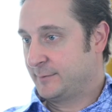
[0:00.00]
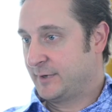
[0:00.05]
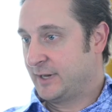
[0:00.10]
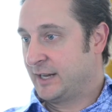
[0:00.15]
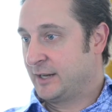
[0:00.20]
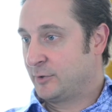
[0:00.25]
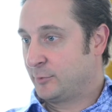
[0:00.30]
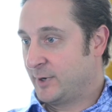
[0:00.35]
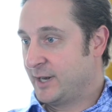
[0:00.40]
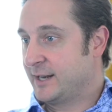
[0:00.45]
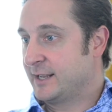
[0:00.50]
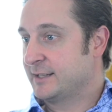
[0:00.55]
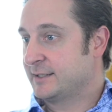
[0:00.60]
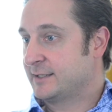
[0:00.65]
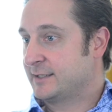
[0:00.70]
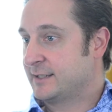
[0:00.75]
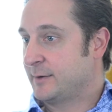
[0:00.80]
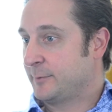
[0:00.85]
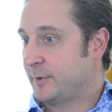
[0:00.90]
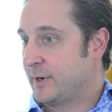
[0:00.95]

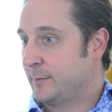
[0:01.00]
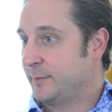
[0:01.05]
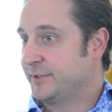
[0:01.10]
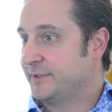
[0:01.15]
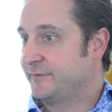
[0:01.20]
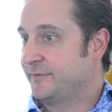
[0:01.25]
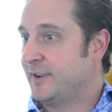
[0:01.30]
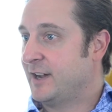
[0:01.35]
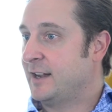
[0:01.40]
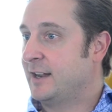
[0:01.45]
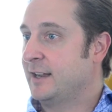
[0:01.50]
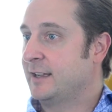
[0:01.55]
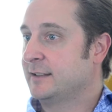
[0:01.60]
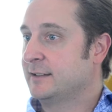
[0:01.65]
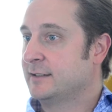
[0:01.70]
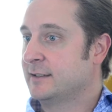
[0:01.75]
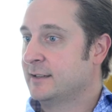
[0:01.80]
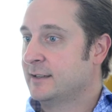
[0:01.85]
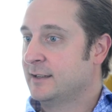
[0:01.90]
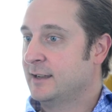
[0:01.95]
ingredients that we're able to
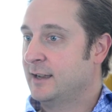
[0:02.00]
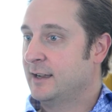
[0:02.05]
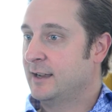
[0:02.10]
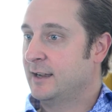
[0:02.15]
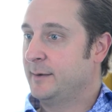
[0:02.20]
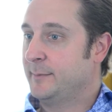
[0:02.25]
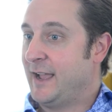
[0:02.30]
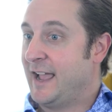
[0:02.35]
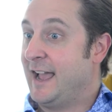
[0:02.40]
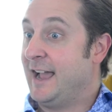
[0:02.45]
find um,